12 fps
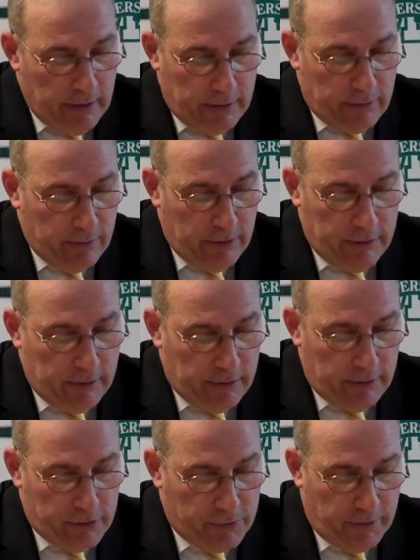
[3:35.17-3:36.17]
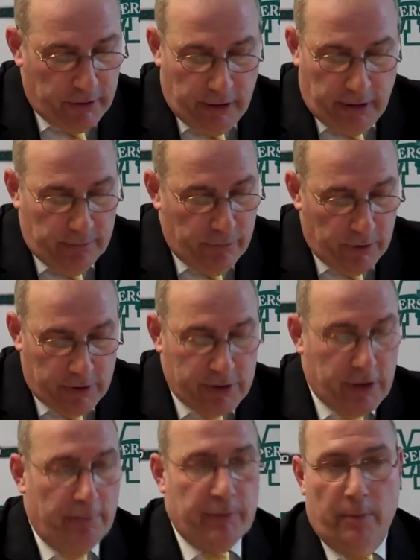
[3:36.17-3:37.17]
I thought uh, Trenity really
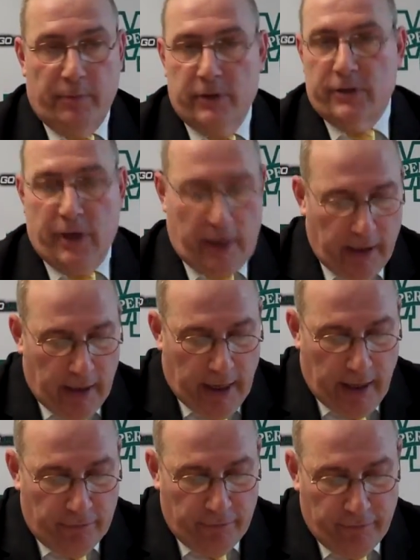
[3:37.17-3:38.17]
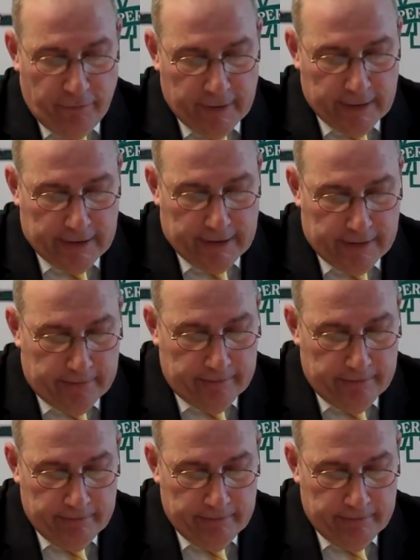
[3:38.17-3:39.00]
stepped up in the second half. Um,